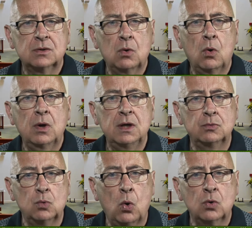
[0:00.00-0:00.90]
ago, he
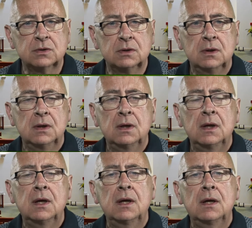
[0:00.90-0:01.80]
wrote,
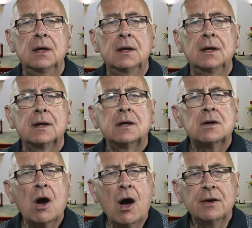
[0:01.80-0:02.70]

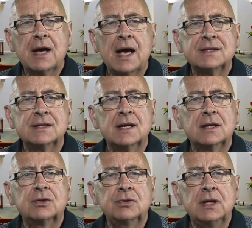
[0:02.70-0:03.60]
"God has
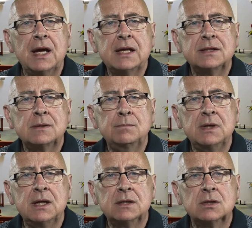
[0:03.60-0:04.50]
created
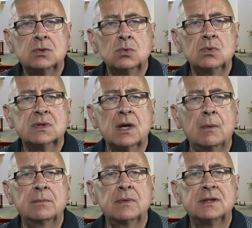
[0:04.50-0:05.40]
me to do
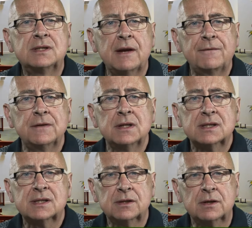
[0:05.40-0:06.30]
some
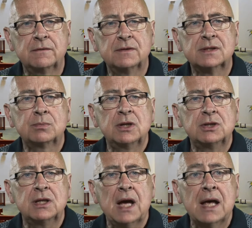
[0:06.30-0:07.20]
definite service
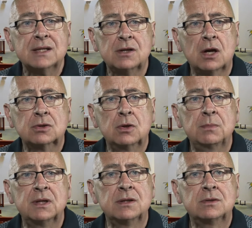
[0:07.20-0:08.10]
which he has not
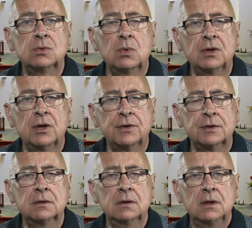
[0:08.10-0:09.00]
committed to
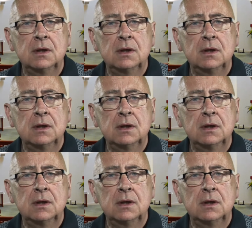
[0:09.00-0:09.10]
another.